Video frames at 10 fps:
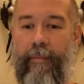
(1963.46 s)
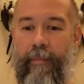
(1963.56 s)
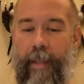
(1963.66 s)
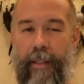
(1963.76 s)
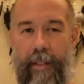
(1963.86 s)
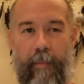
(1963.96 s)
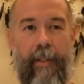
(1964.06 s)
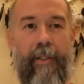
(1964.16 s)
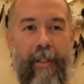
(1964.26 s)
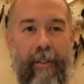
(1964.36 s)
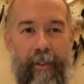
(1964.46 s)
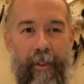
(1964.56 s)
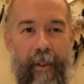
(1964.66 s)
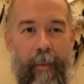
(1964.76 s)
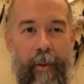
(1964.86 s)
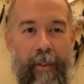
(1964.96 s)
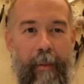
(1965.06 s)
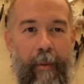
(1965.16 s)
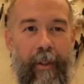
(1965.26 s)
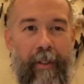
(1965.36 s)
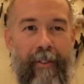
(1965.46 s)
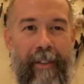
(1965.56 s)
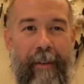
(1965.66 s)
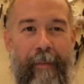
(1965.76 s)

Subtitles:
That's especially for the birthday boy over there.